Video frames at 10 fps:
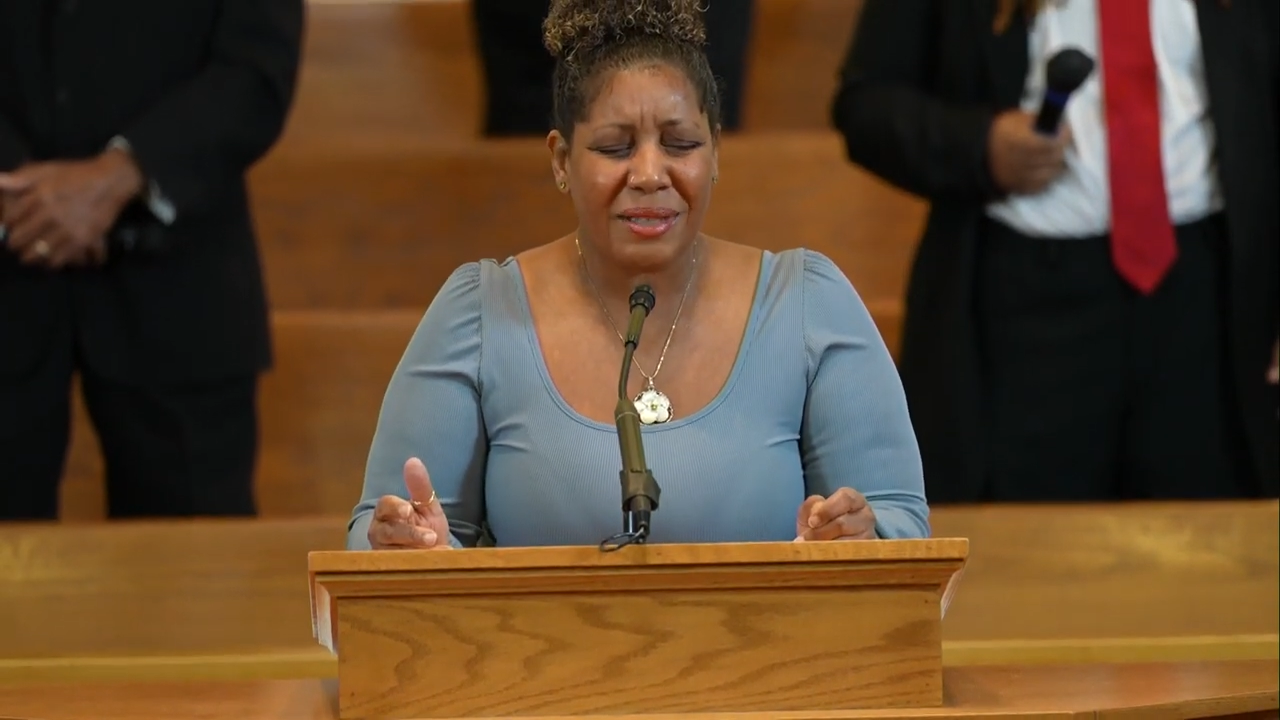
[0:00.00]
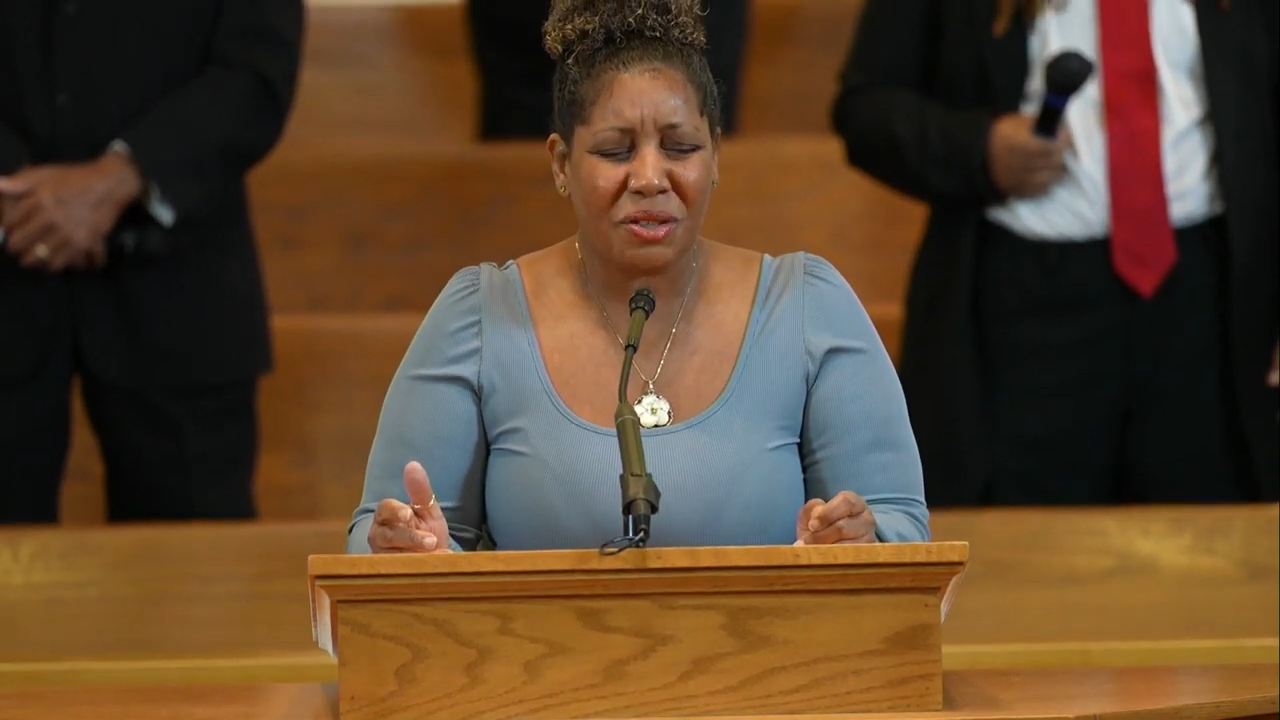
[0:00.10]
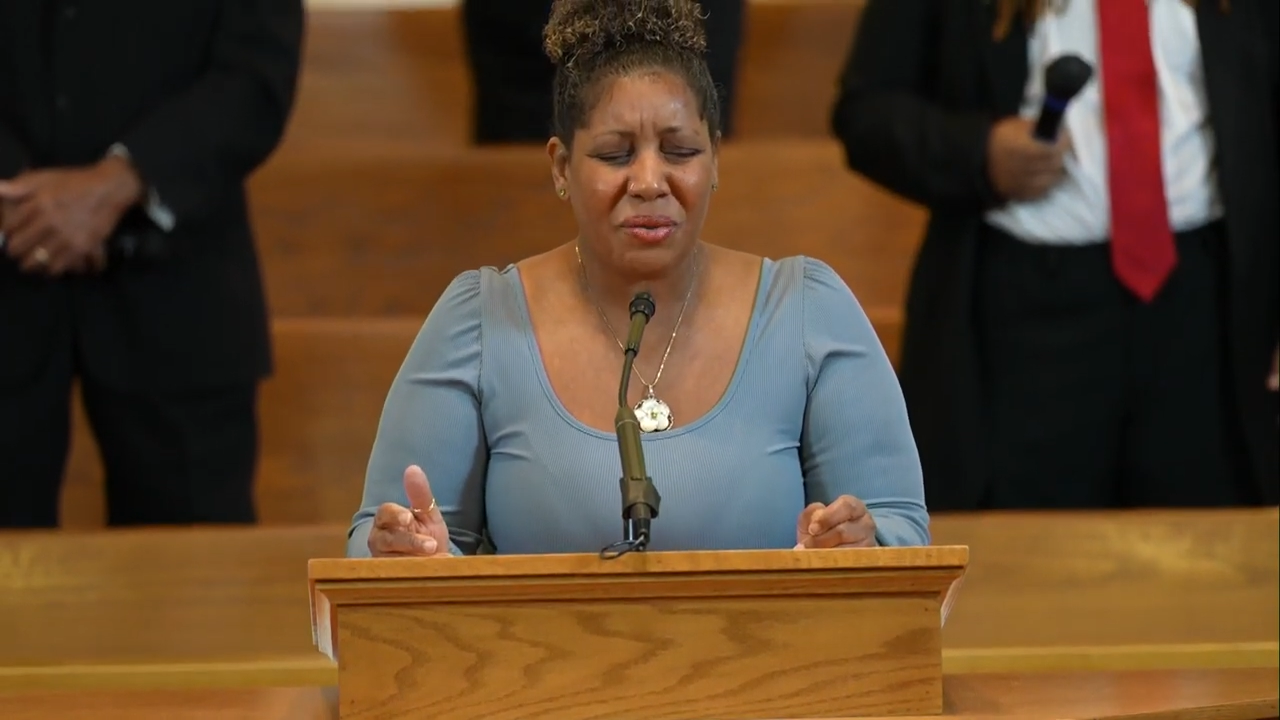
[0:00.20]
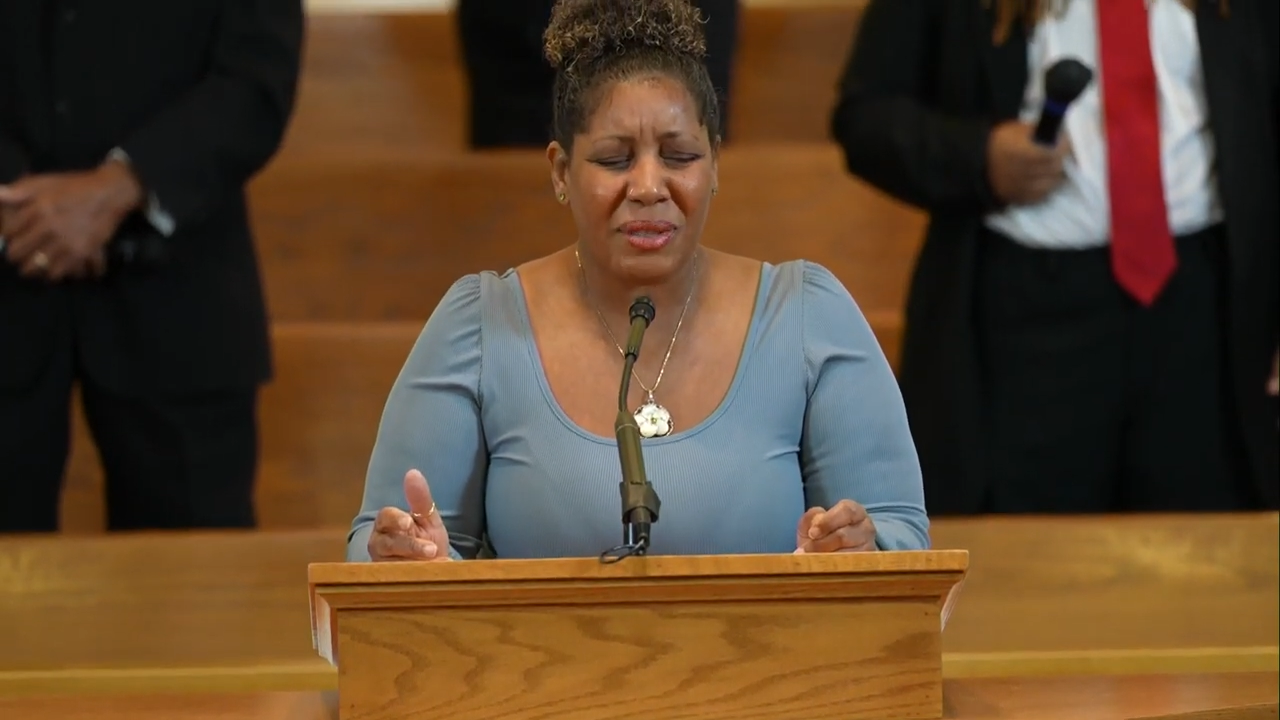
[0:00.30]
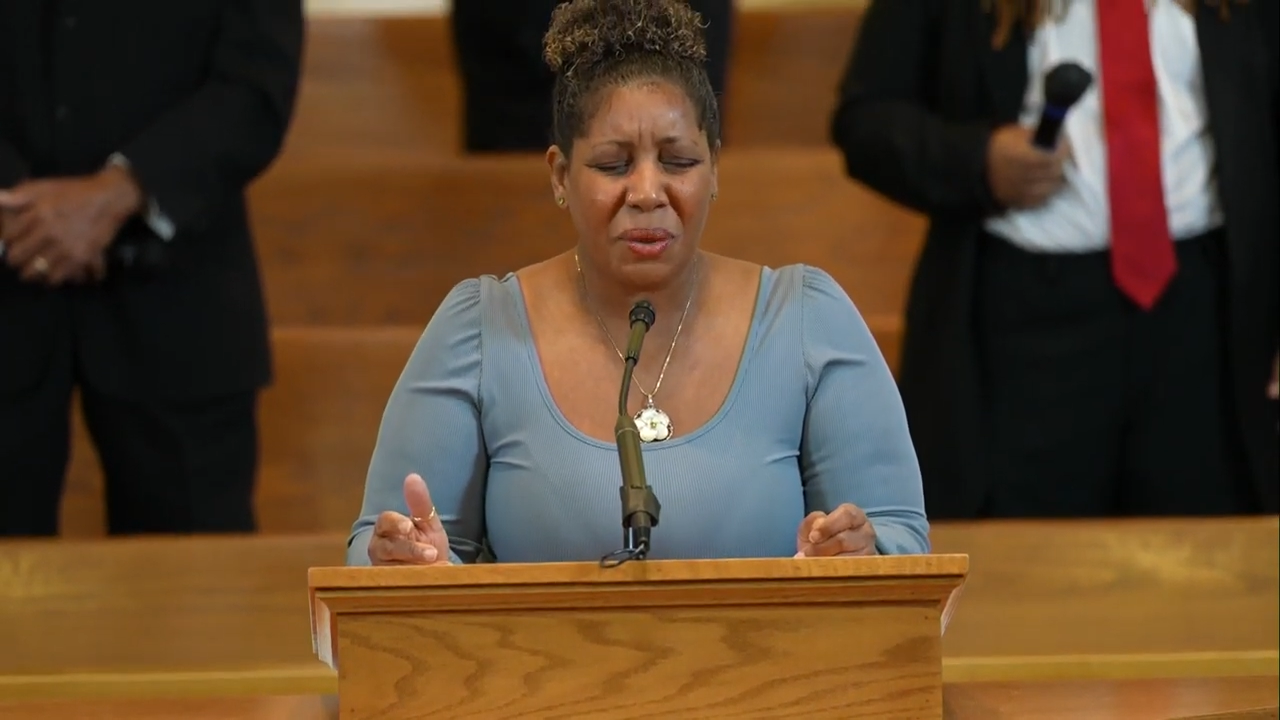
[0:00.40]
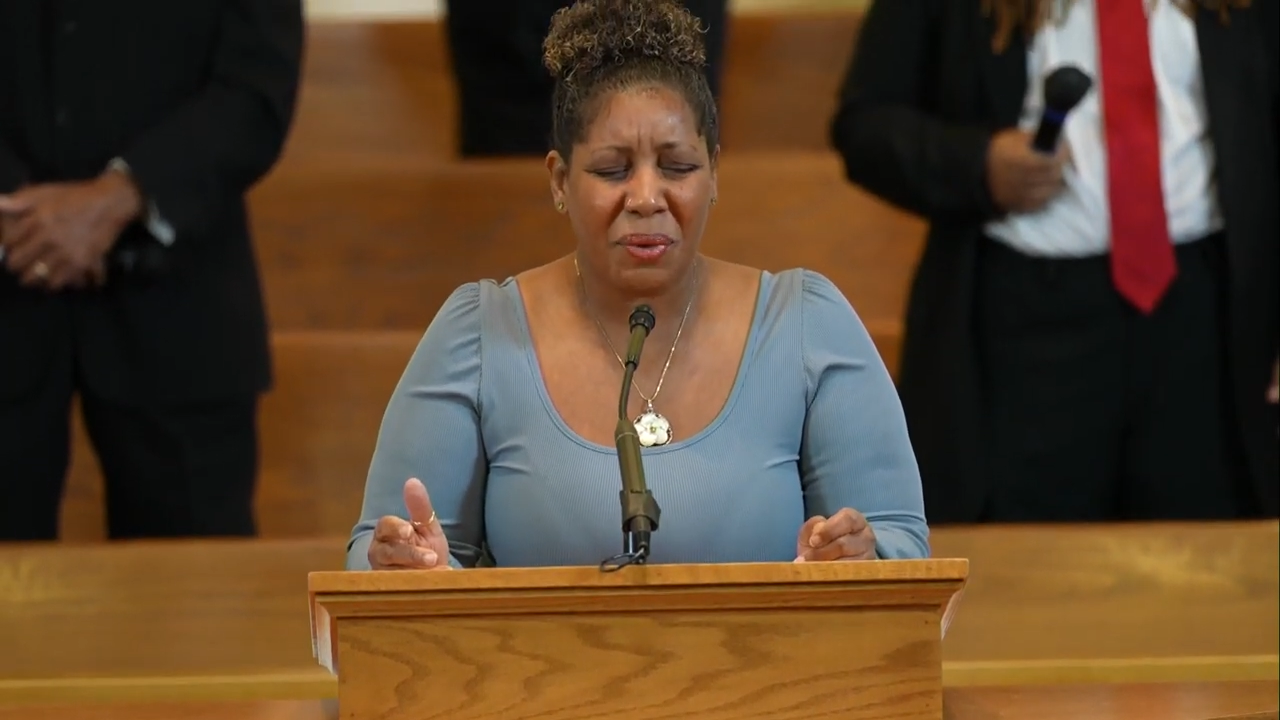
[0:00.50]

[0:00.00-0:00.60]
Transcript: that you sit with